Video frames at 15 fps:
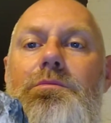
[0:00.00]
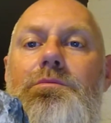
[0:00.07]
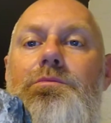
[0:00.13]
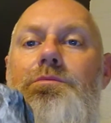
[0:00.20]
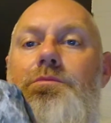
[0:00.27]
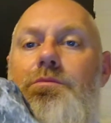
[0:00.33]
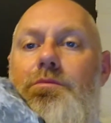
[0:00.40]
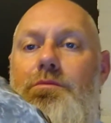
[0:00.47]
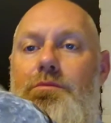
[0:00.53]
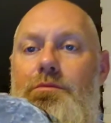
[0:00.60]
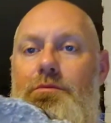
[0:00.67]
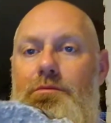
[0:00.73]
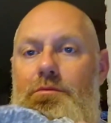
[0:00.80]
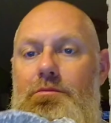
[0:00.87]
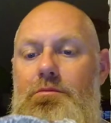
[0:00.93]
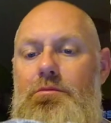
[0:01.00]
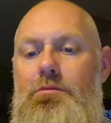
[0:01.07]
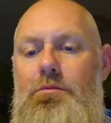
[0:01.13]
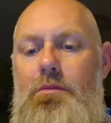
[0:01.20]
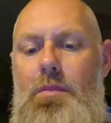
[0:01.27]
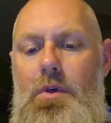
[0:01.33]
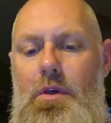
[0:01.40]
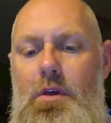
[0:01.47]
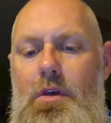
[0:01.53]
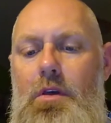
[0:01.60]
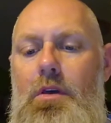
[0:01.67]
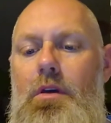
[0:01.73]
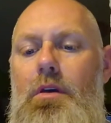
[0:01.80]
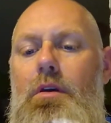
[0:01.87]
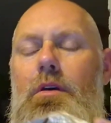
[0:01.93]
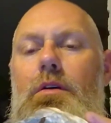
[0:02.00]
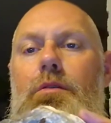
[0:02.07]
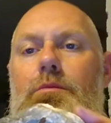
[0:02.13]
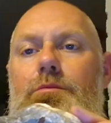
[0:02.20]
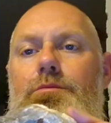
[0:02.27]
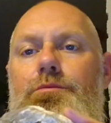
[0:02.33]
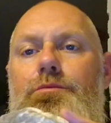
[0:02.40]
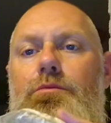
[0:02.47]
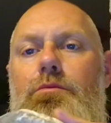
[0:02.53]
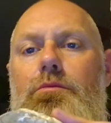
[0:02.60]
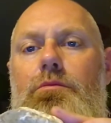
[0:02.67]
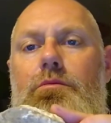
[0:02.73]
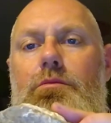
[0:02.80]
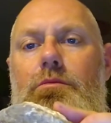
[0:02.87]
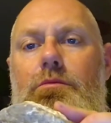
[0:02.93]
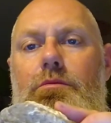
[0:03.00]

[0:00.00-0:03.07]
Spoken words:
[no speech]